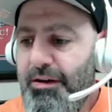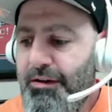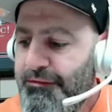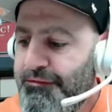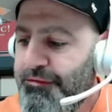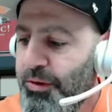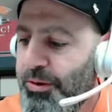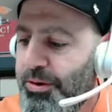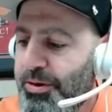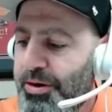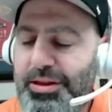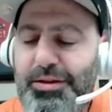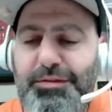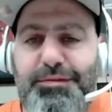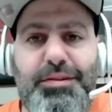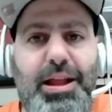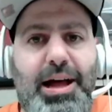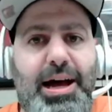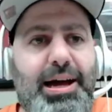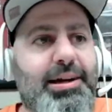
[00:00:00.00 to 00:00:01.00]
for the
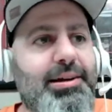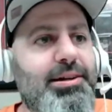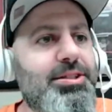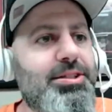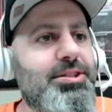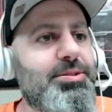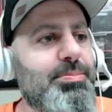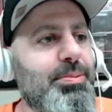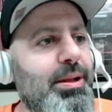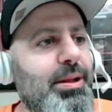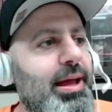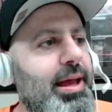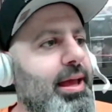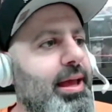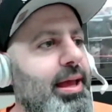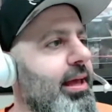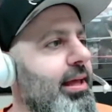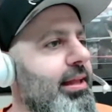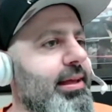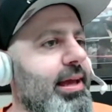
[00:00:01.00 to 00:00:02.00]
Flyers
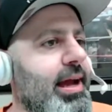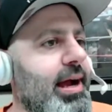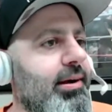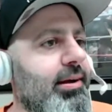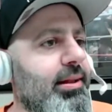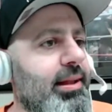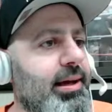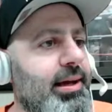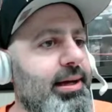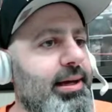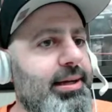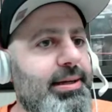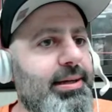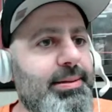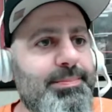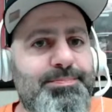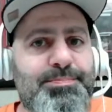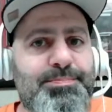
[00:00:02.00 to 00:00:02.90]
playing in Carolina.